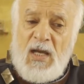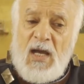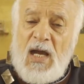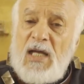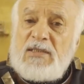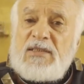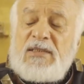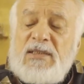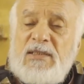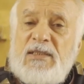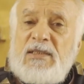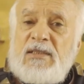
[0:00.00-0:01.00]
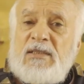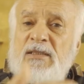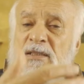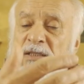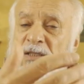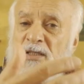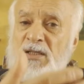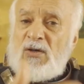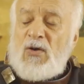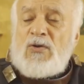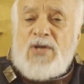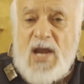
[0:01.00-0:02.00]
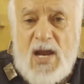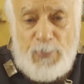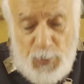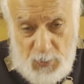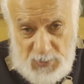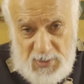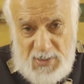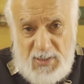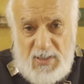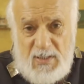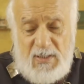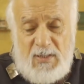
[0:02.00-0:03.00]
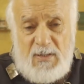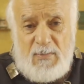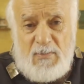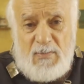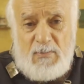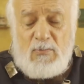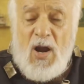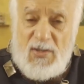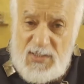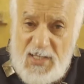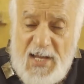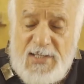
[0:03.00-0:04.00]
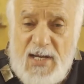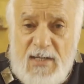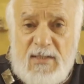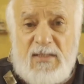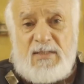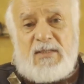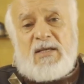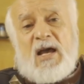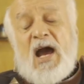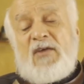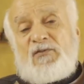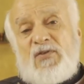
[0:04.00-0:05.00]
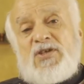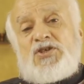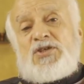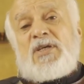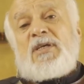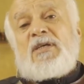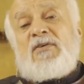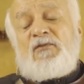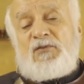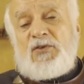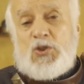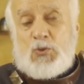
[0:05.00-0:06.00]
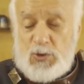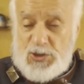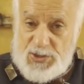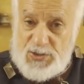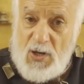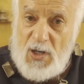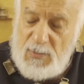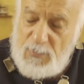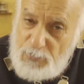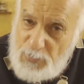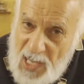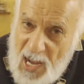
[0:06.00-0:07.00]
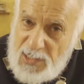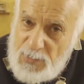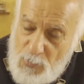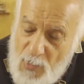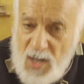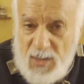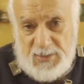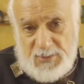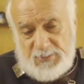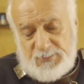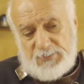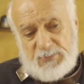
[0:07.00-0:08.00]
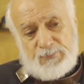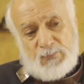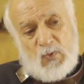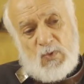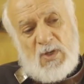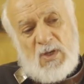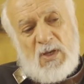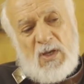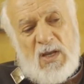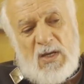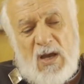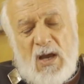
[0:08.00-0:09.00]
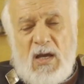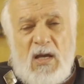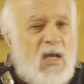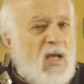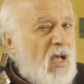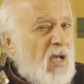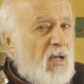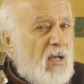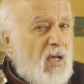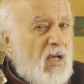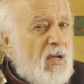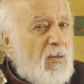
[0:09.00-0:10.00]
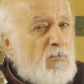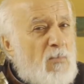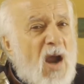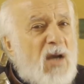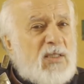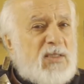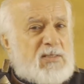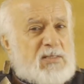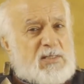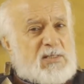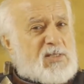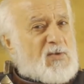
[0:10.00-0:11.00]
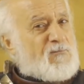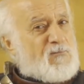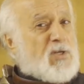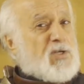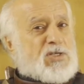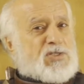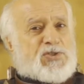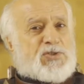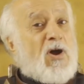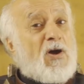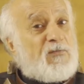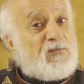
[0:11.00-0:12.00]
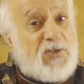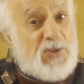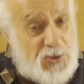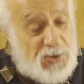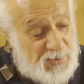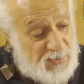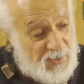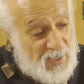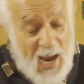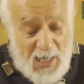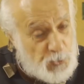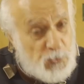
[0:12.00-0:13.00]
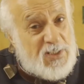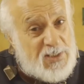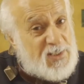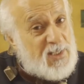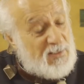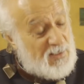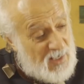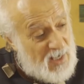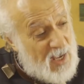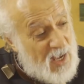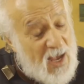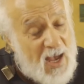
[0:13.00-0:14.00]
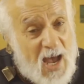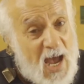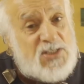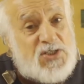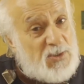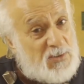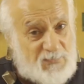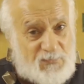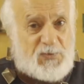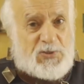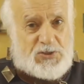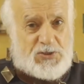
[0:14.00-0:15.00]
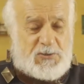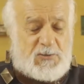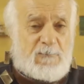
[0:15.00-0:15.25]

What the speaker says: And on April, month later, I finished The Fish, which is called Black Marlin. Now, marlin is a very strong fish. Actually, it's an agile fish.